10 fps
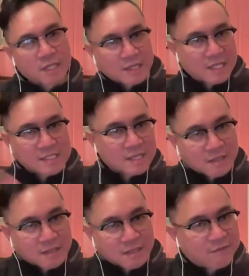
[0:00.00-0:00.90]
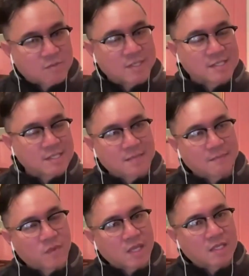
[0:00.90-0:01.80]
and like that's how you fix
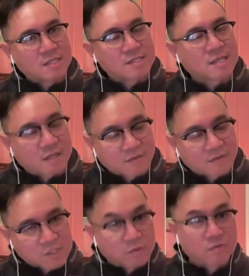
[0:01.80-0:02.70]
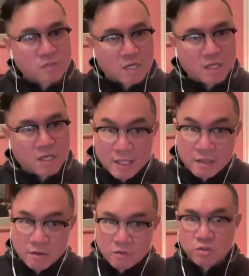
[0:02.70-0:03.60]
racism, like instead of like sort of talking about
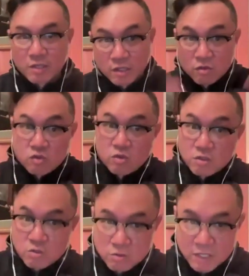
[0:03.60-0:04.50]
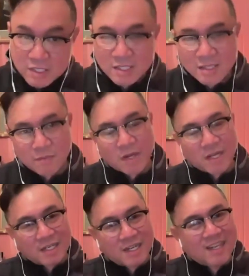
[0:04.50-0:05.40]
like larger like structural racism,
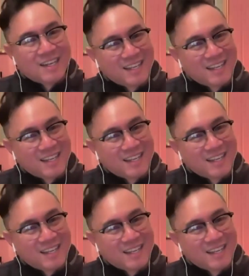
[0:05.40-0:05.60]
right, and